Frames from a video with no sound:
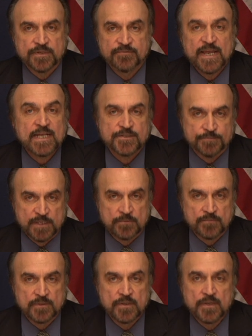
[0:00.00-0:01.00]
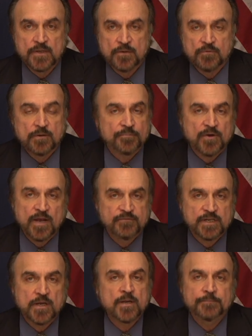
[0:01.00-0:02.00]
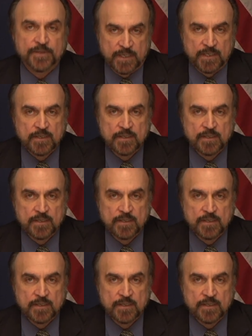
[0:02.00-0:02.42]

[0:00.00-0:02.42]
advancement. We're a private company.